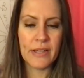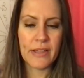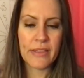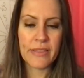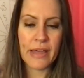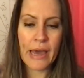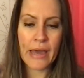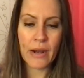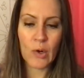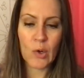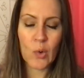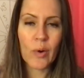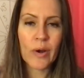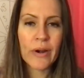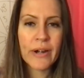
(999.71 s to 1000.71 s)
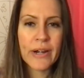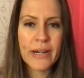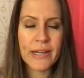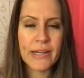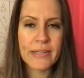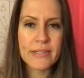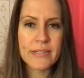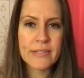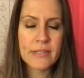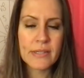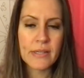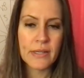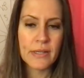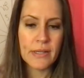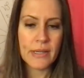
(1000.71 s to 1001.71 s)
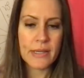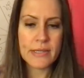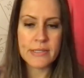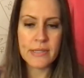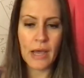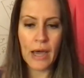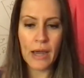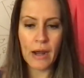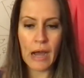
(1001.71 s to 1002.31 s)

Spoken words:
that Aquarius is not